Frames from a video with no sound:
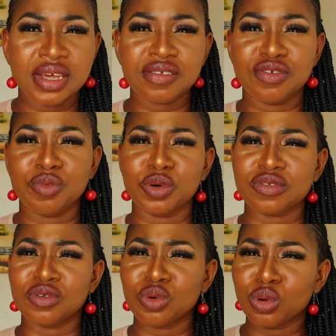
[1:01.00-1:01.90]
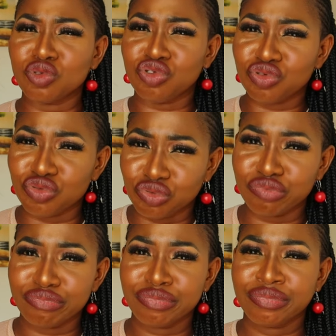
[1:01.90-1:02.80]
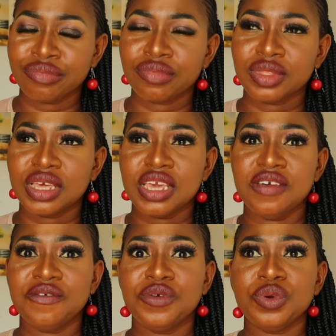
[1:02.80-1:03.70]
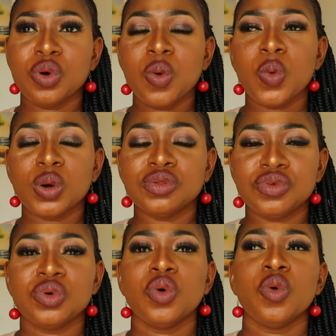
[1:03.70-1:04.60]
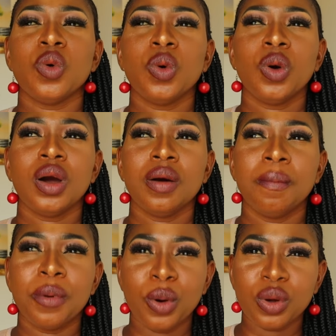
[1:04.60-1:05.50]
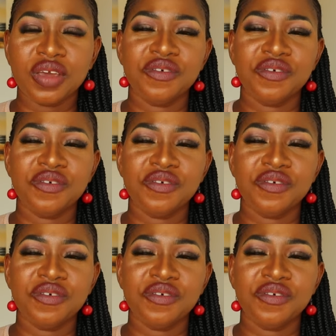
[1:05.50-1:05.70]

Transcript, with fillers: things you must not do if you don't want to go broke,